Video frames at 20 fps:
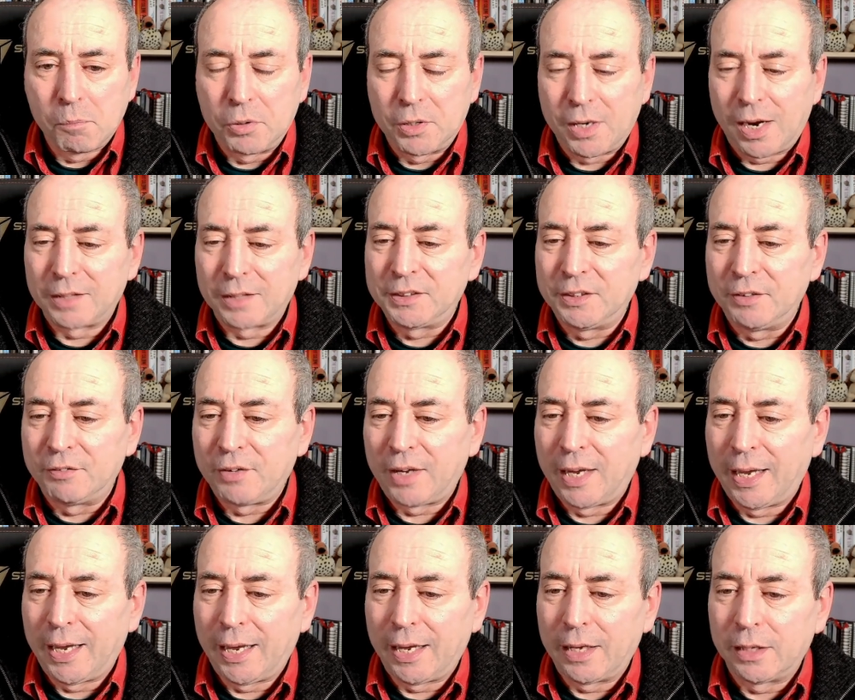productive
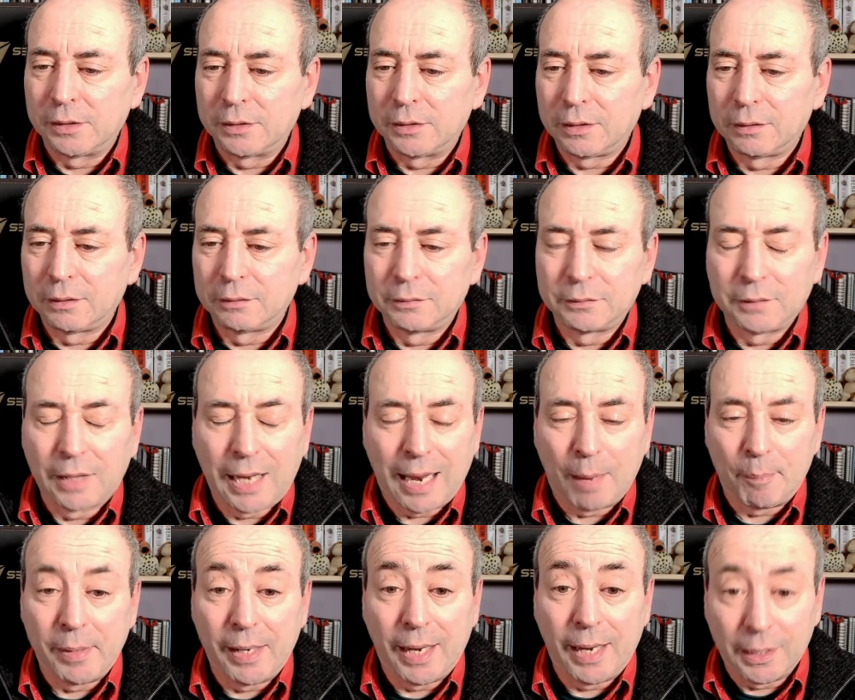and
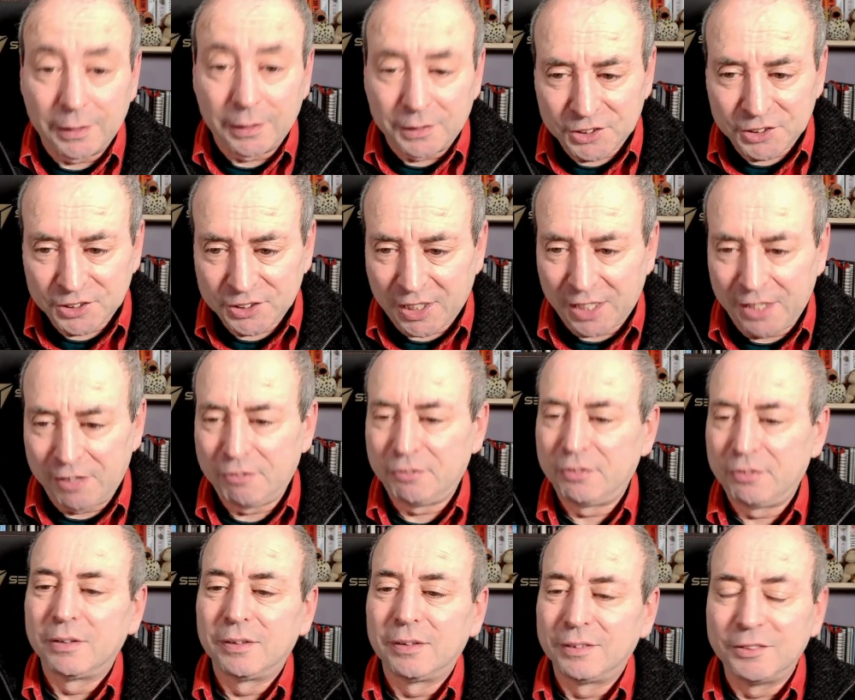happy and
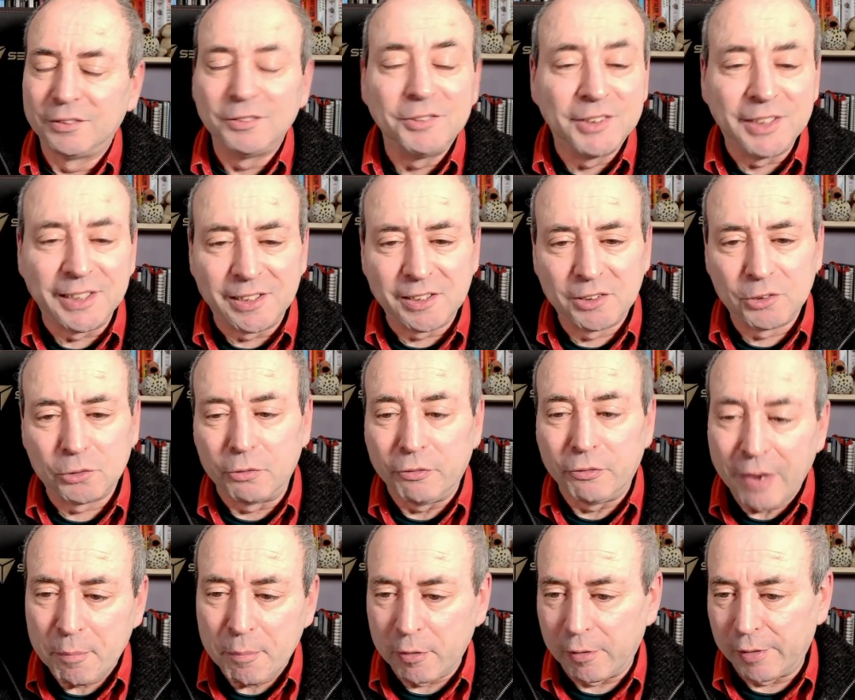safe digital
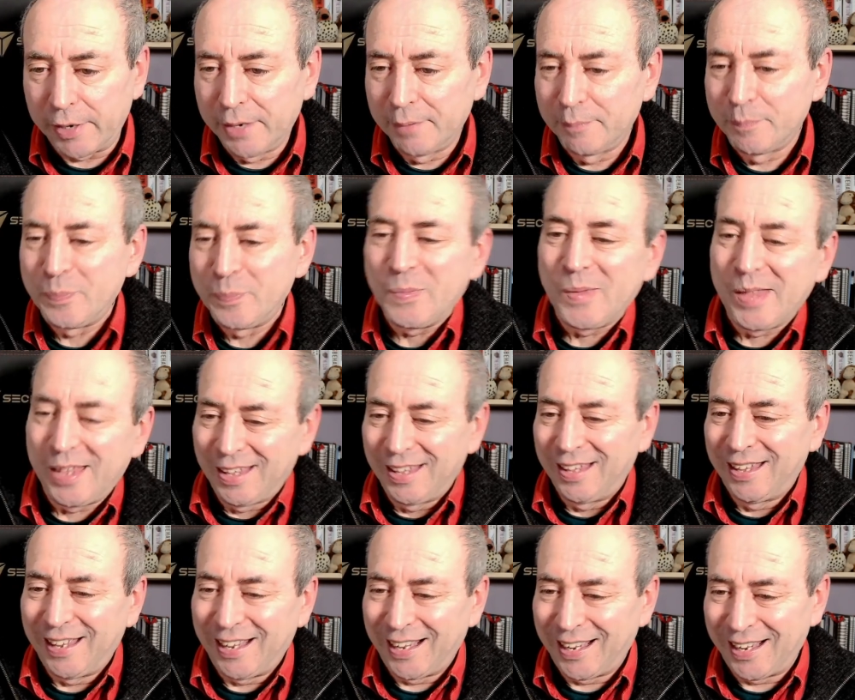February,
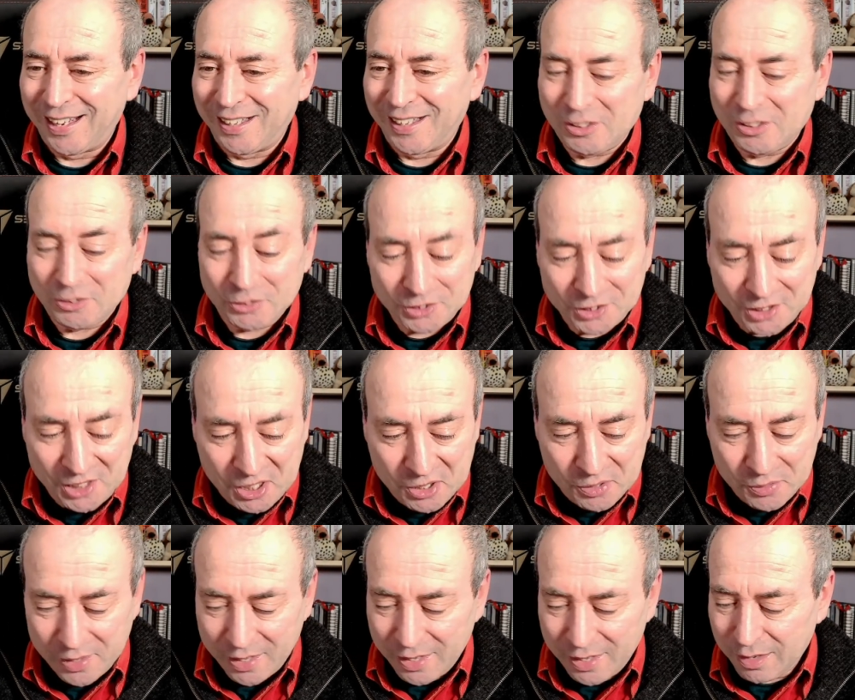and I'll see
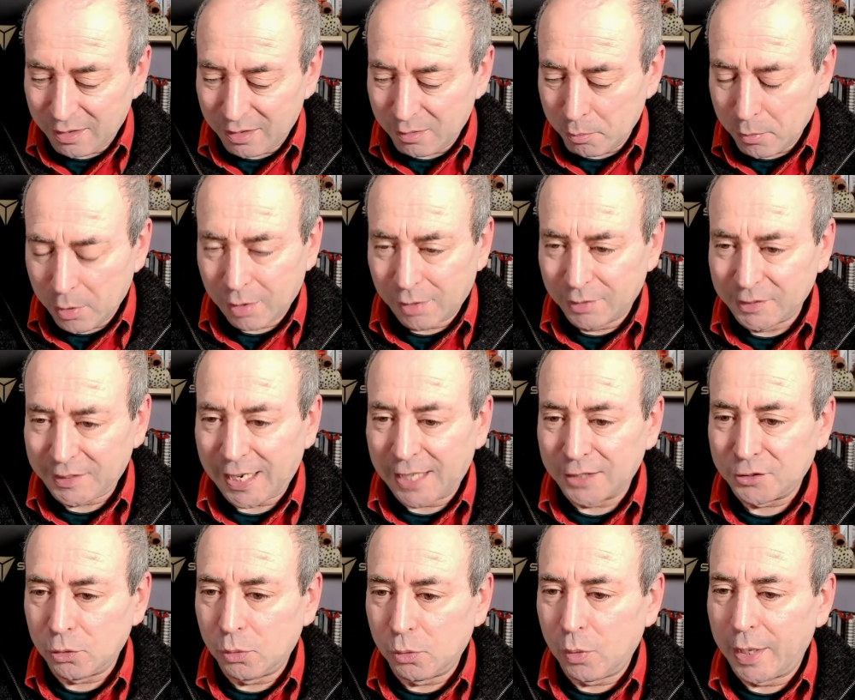you in March.
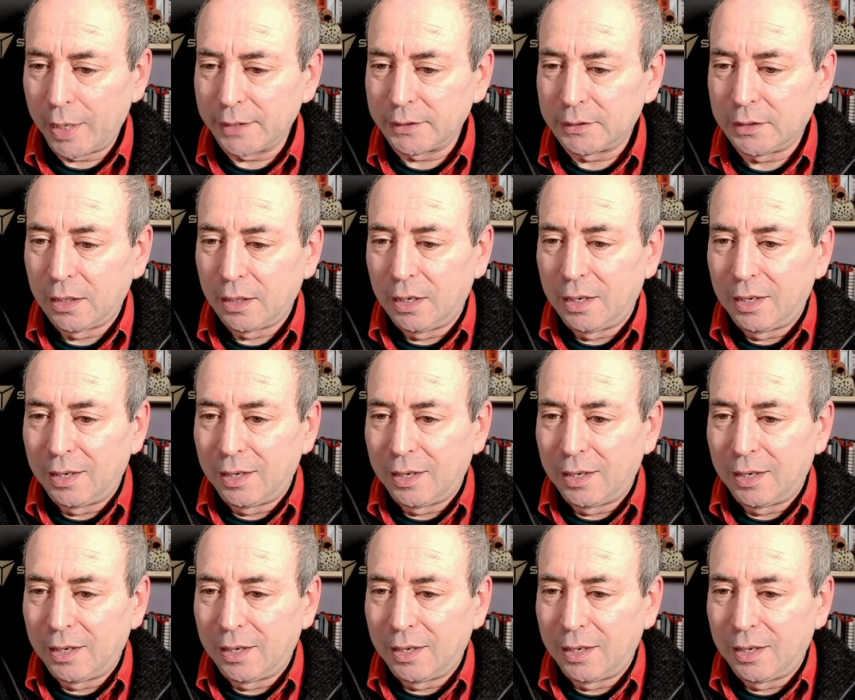As always,